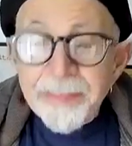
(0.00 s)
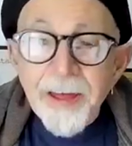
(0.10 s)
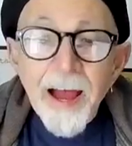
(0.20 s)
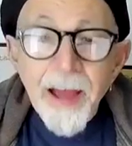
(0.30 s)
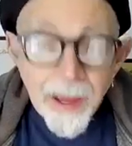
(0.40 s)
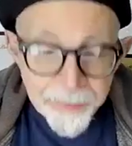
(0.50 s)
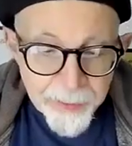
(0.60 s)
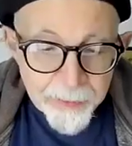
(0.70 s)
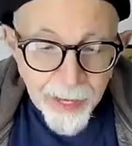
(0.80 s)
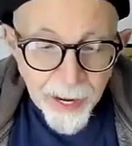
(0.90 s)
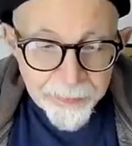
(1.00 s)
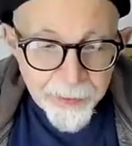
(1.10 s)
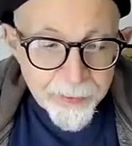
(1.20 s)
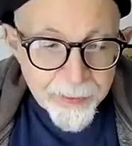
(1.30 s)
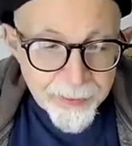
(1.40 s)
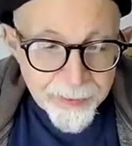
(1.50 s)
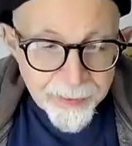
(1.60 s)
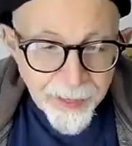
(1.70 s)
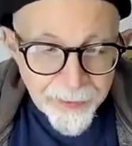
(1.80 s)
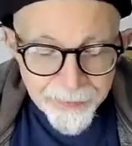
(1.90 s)
I think
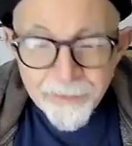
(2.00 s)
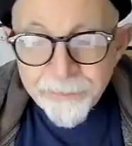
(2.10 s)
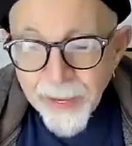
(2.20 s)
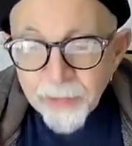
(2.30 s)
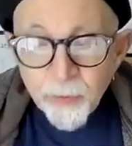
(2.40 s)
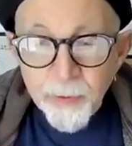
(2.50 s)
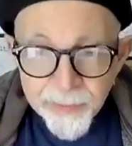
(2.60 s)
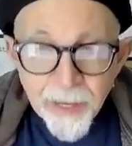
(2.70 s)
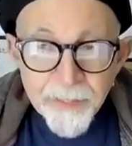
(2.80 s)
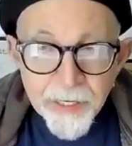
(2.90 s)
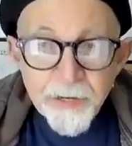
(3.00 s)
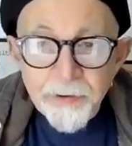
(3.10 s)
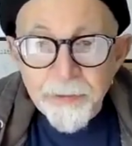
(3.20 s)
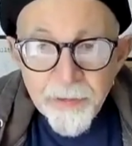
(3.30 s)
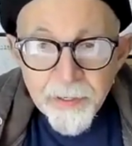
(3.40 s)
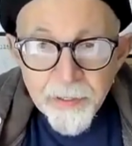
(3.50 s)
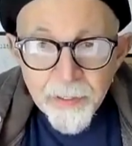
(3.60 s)
fans would love to hear